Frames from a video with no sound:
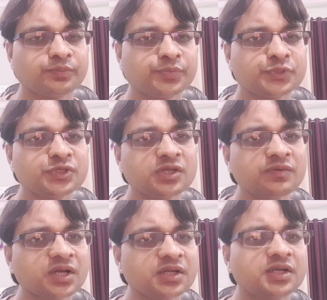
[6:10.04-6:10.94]
patient have
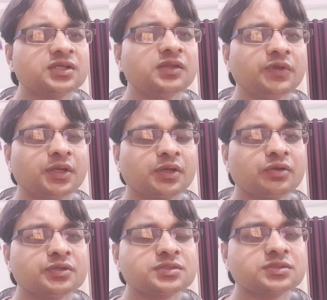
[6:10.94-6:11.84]
a conductive hearing
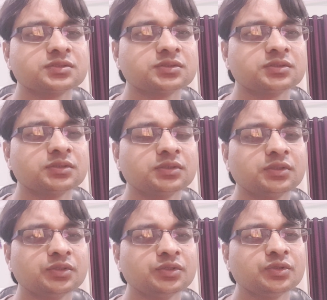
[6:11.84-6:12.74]
loss,
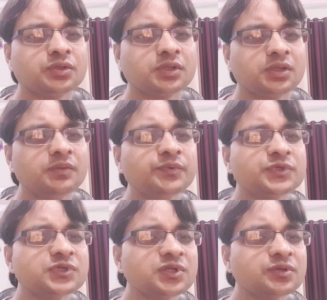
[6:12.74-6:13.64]
if
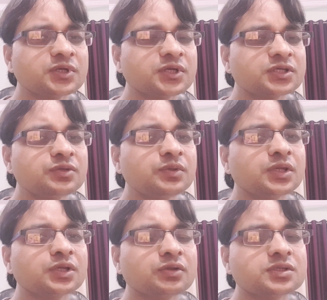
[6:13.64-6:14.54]
patient has conductive
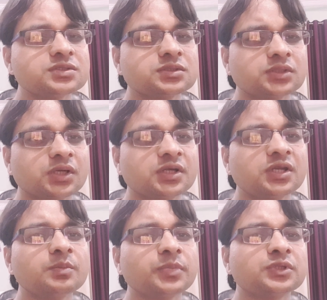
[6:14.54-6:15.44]
hearing loss, the
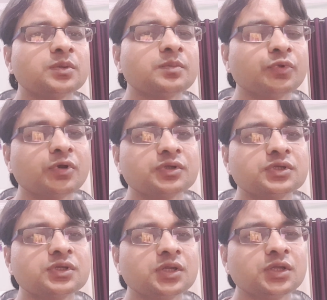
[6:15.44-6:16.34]
conductive pathway
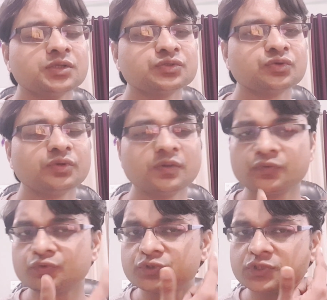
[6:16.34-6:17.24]
blocked, so if you